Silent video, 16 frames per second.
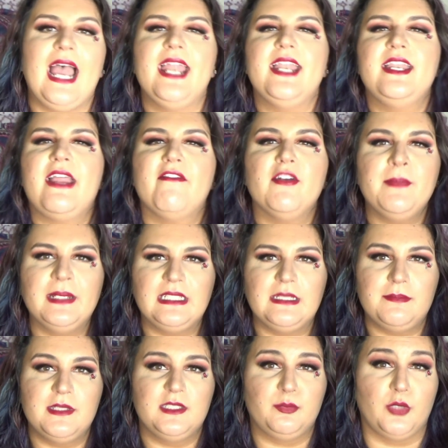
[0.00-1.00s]
I'd never picked
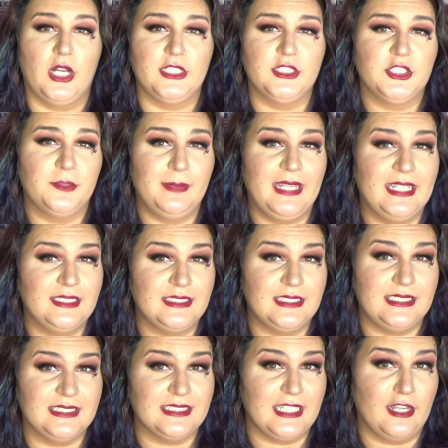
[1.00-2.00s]
up this bronzer because
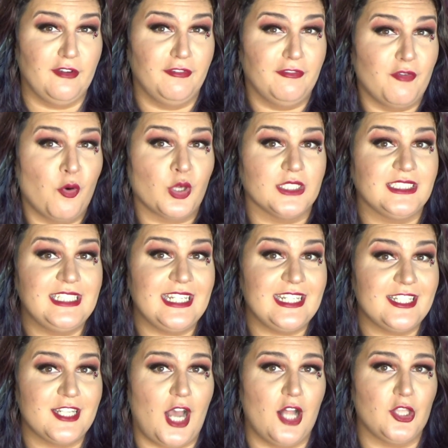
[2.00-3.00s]
it is like a
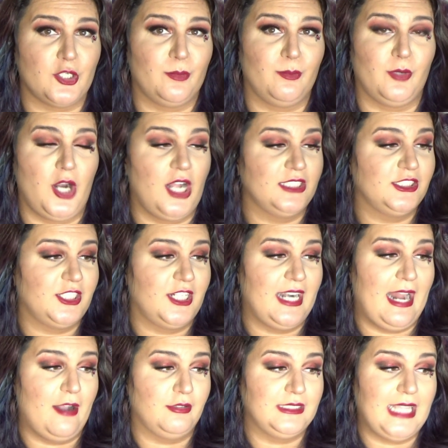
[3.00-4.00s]
$14 bronzer,
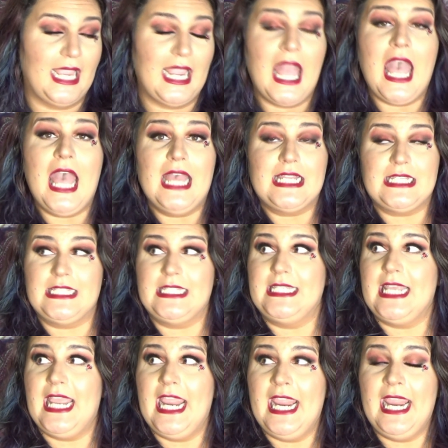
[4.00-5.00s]
and I was like,
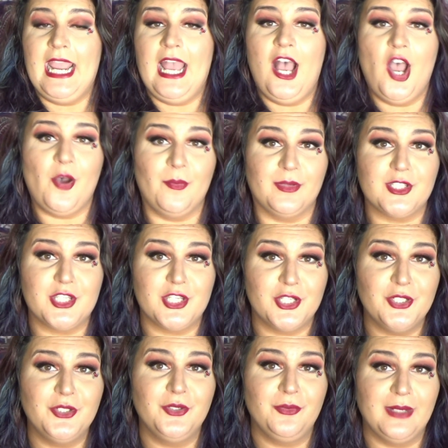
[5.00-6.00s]
damn,
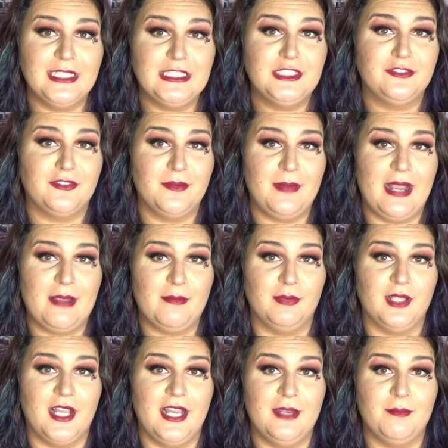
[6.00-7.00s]
too rich for my
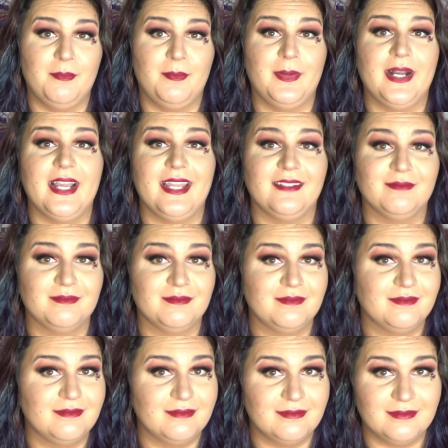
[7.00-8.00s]
blood, but
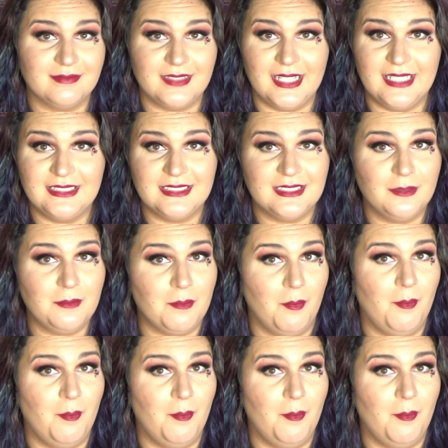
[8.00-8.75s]
it's the